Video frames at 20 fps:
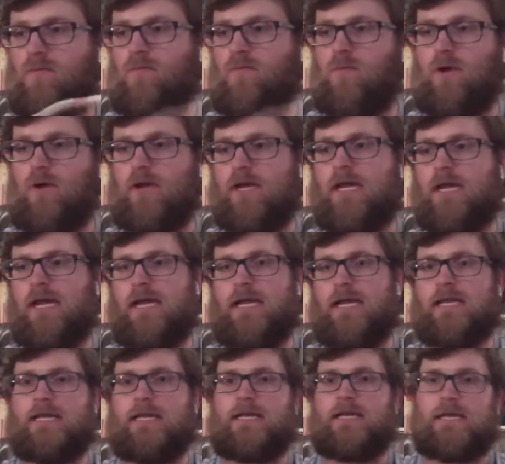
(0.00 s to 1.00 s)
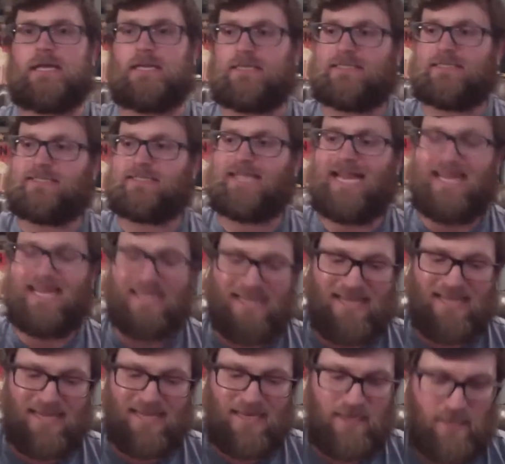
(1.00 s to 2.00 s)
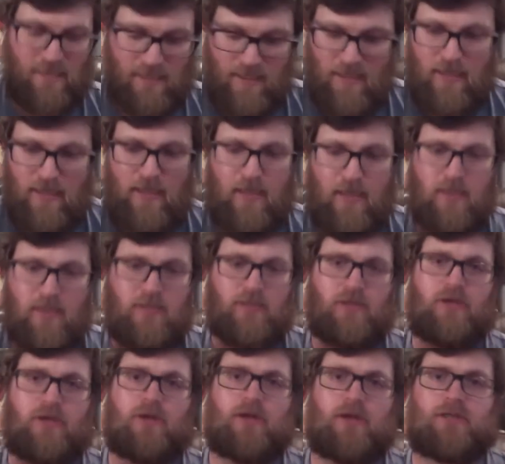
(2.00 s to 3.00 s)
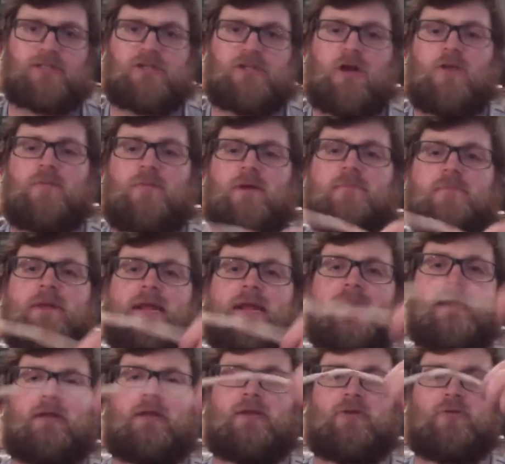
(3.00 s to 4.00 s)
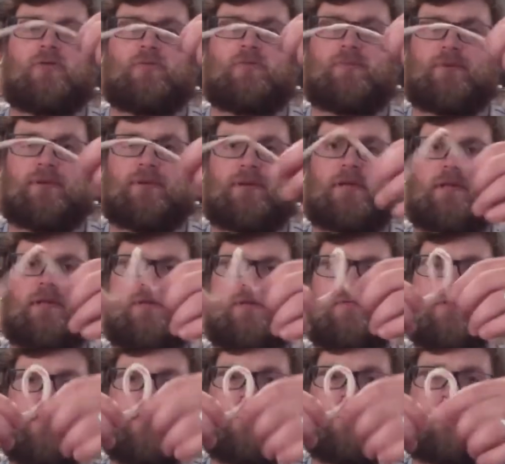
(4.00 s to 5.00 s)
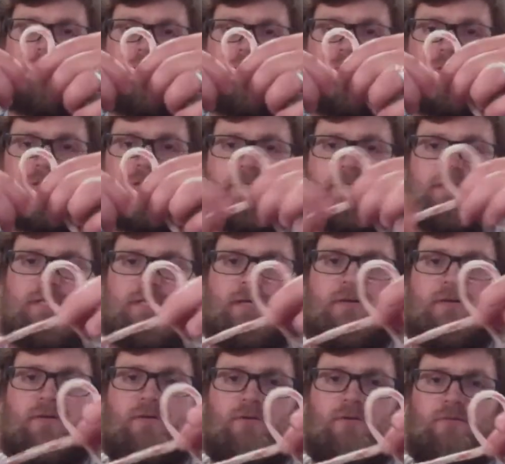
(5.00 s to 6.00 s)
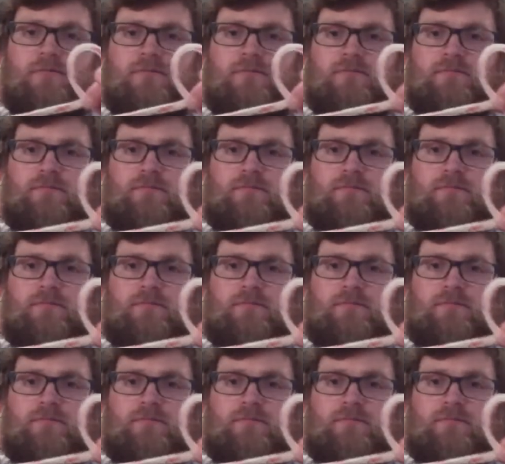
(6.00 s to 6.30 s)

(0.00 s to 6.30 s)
working end and the standing end. You're going to start by making a loop in the rope, just a single loop.